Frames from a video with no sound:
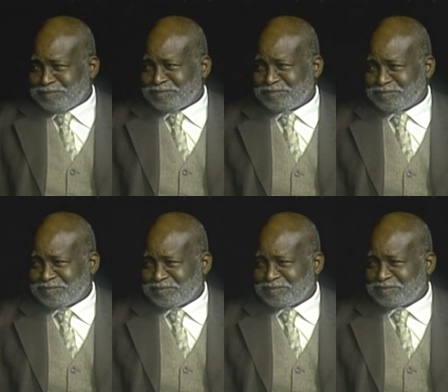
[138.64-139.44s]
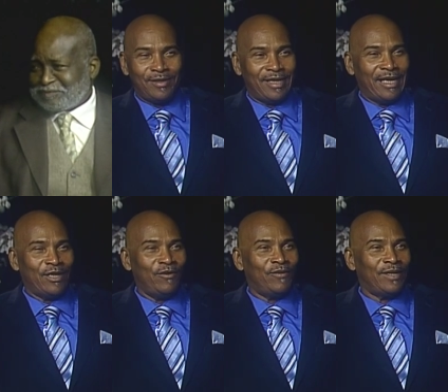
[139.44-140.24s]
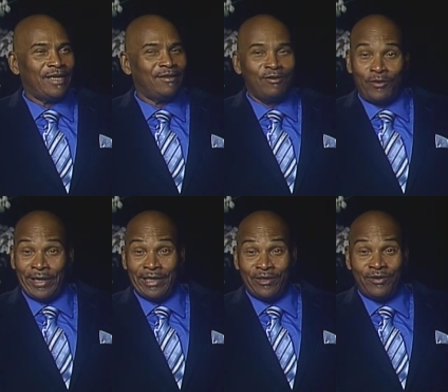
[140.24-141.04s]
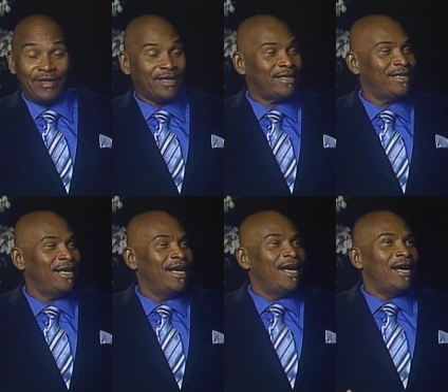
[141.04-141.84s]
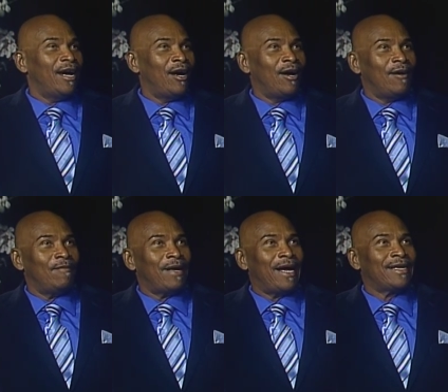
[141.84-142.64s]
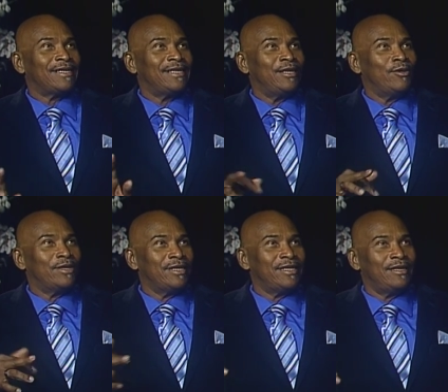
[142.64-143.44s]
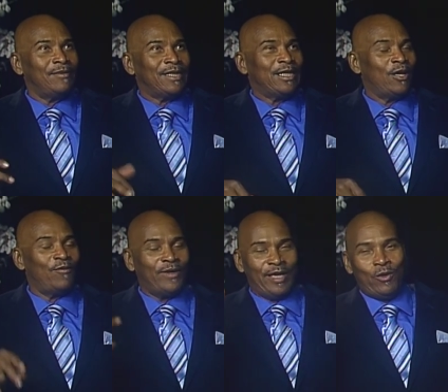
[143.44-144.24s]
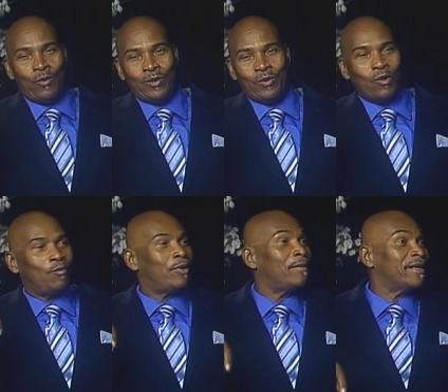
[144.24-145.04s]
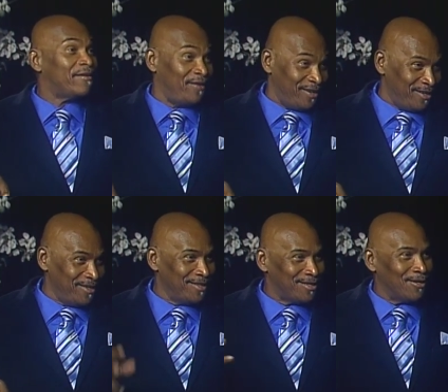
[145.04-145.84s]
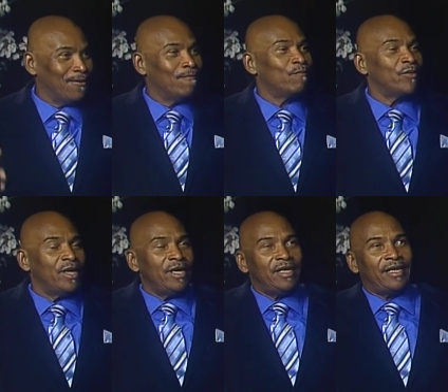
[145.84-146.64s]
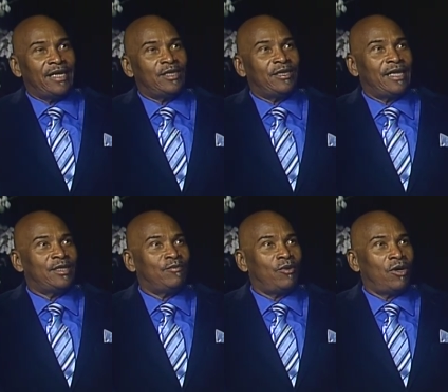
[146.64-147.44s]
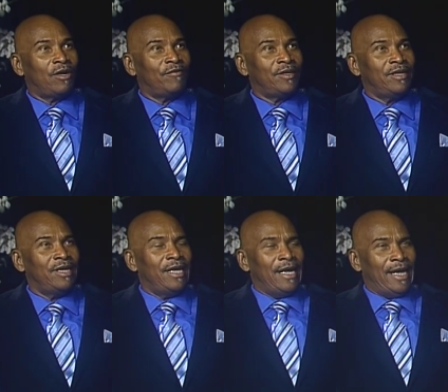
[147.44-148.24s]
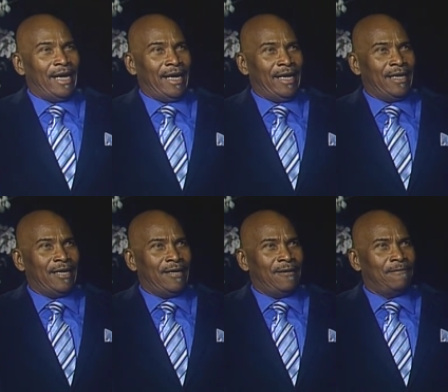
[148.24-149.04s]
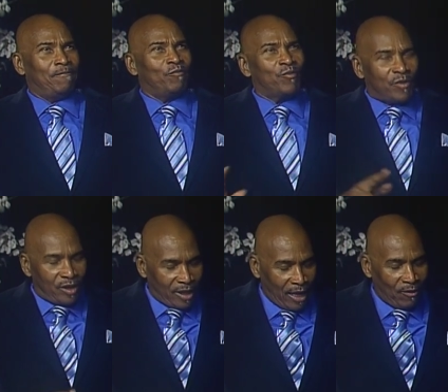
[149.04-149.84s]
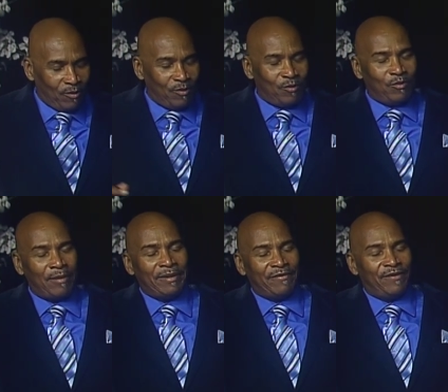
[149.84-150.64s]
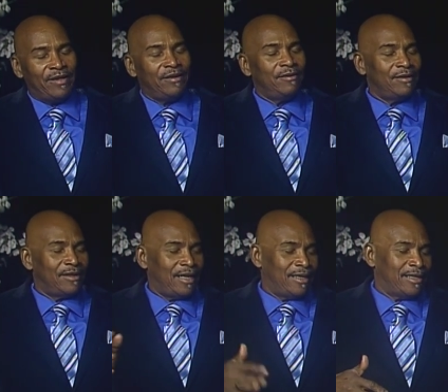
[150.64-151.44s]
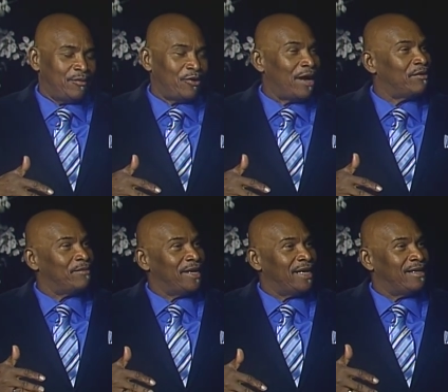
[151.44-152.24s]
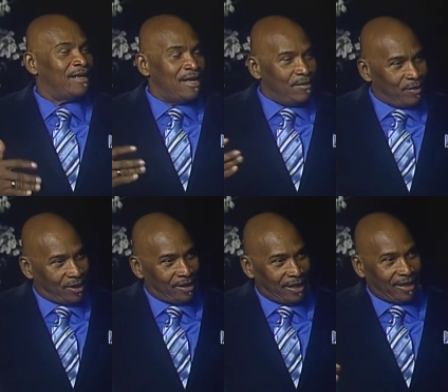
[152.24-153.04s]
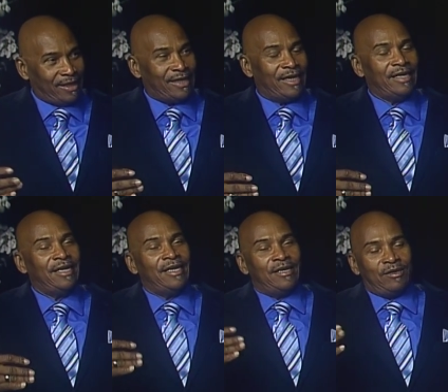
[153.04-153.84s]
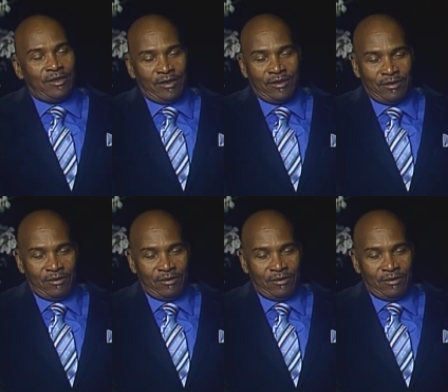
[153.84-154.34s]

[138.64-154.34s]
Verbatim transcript: Well, first of all, thank you for that great introduction. Um, I still consider myself a quote unquote public figure, so mm-hmm. that's that's part of it. And um, now, public figure, I say private man, because like I said, uh,